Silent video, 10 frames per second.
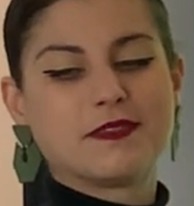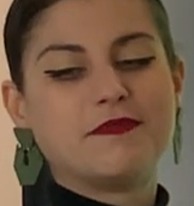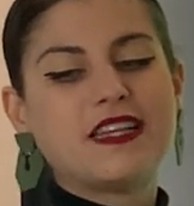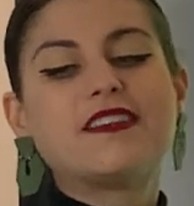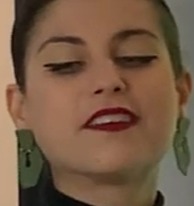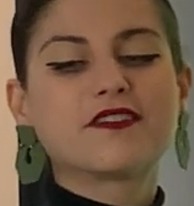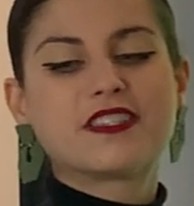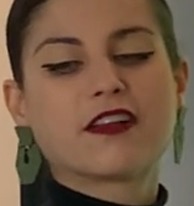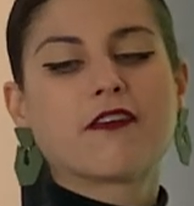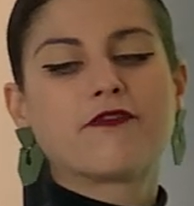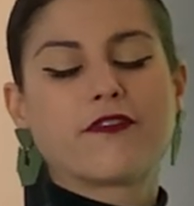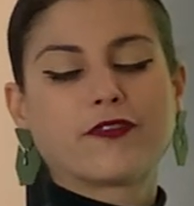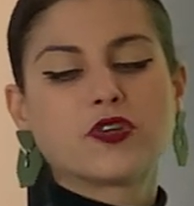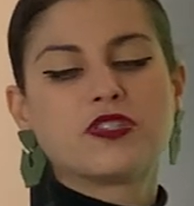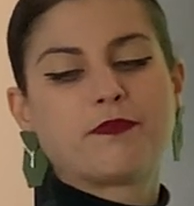some details there of the
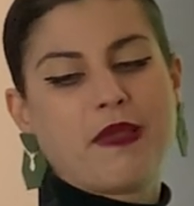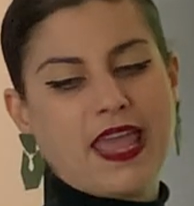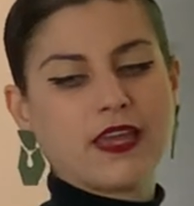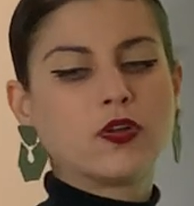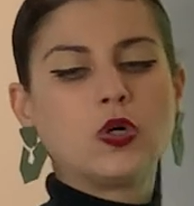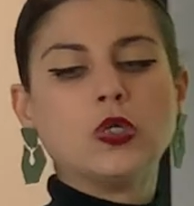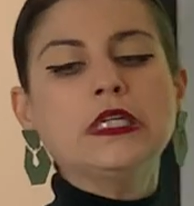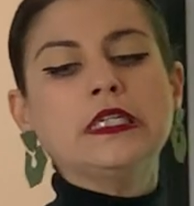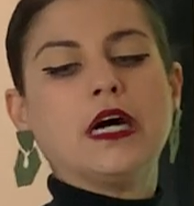first panel,